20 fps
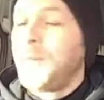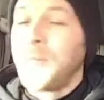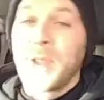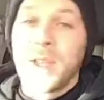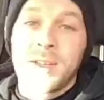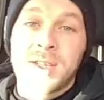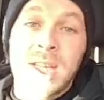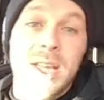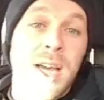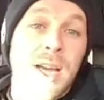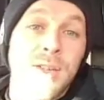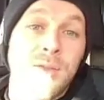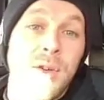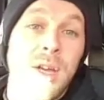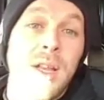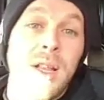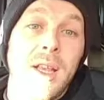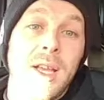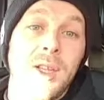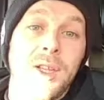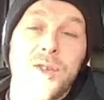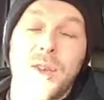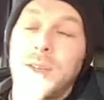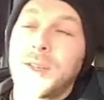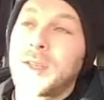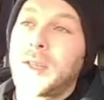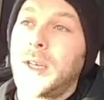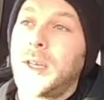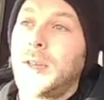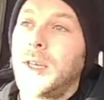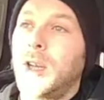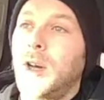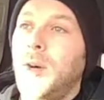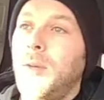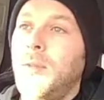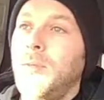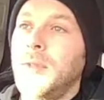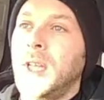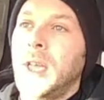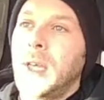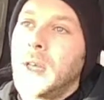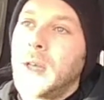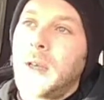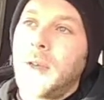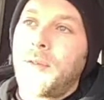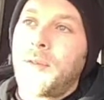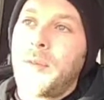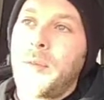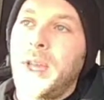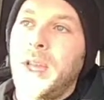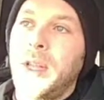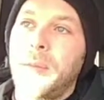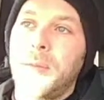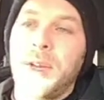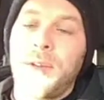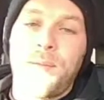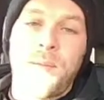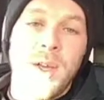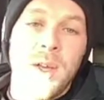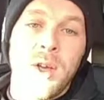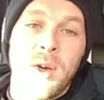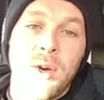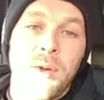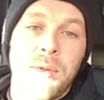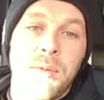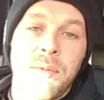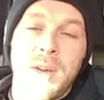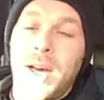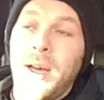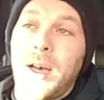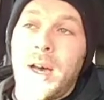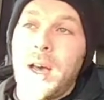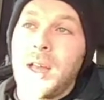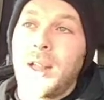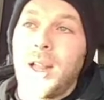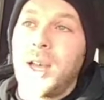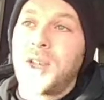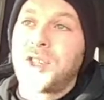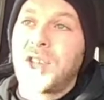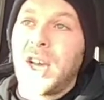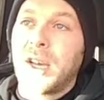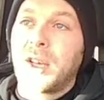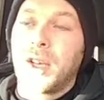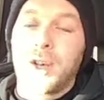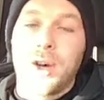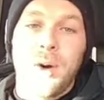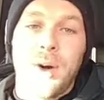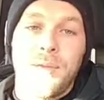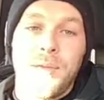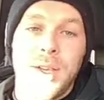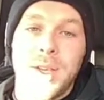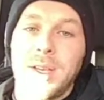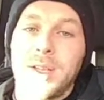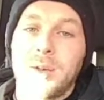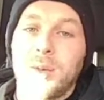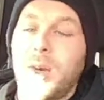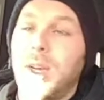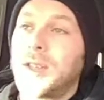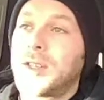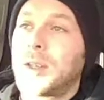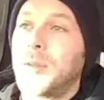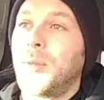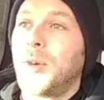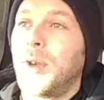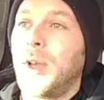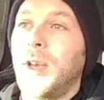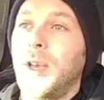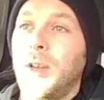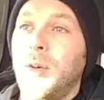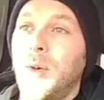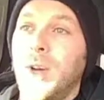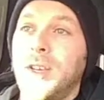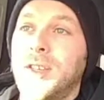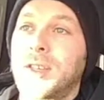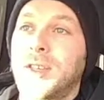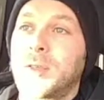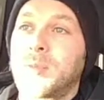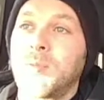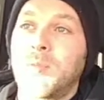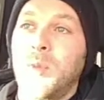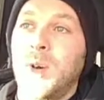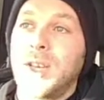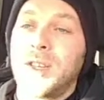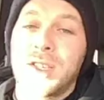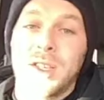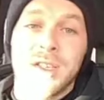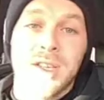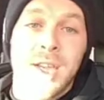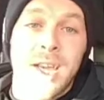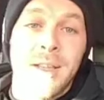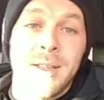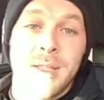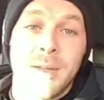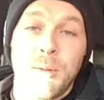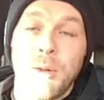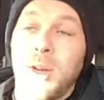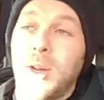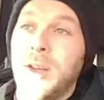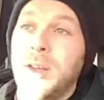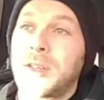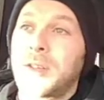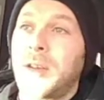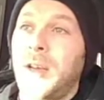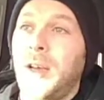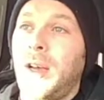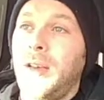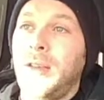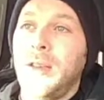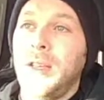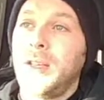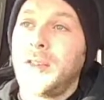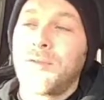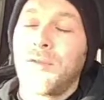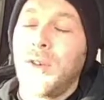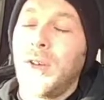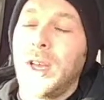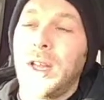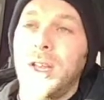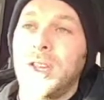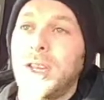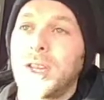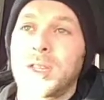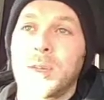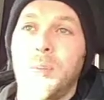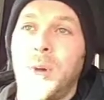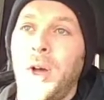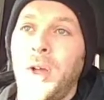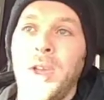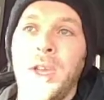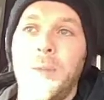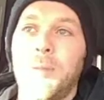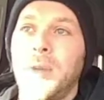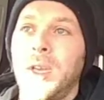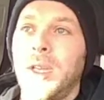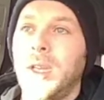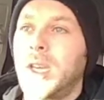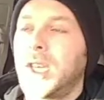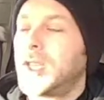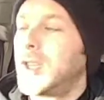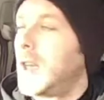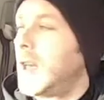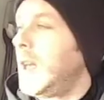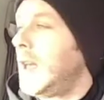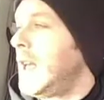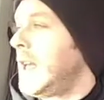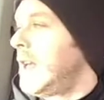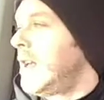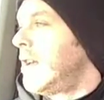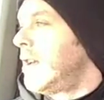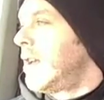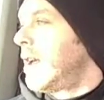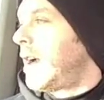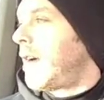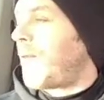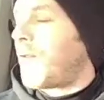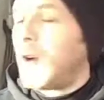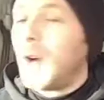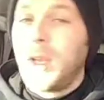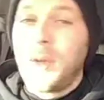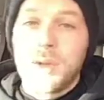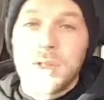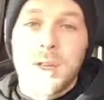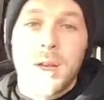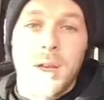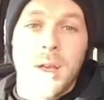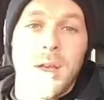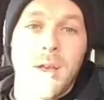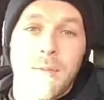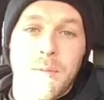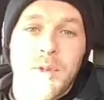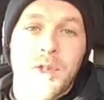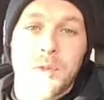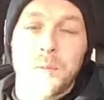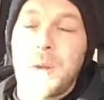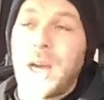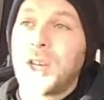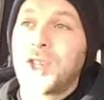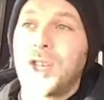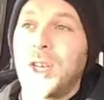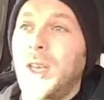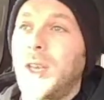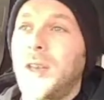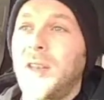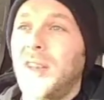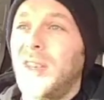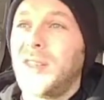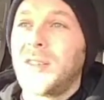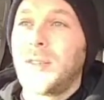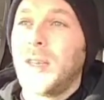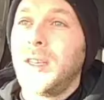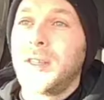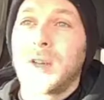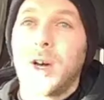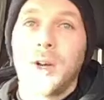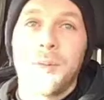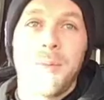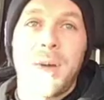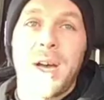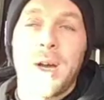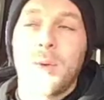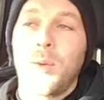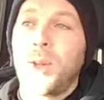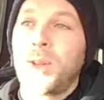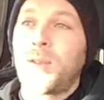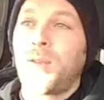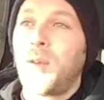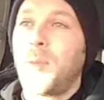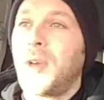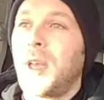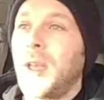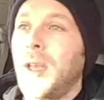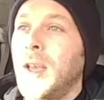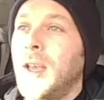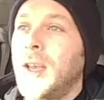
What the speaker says: So that's really interesting. For me, the midfield, I'd let Xhaka go. I think he's a waste of money and a waste of skin, to be honest. He's really disappointed me this year. I thought he was going to smash it, and he's gone backwards for me.